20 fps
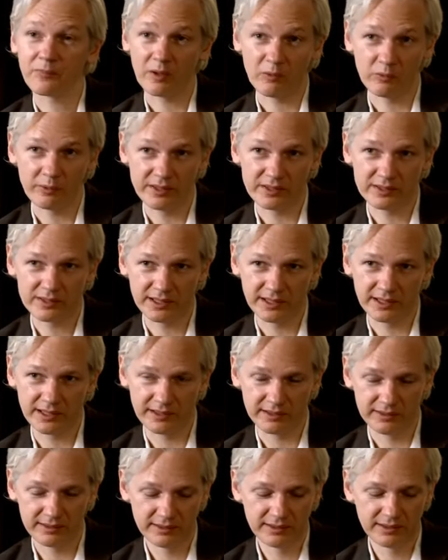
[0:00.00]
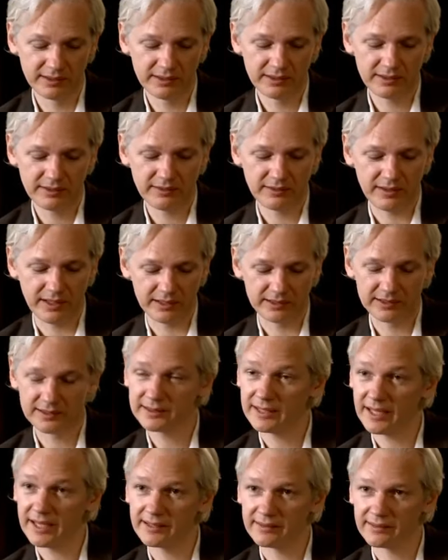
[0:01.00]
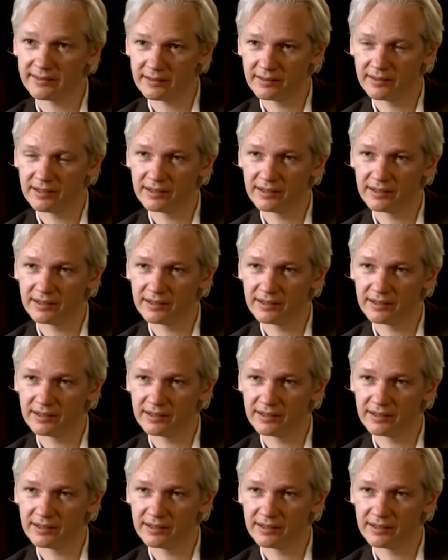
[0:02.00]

we see they state that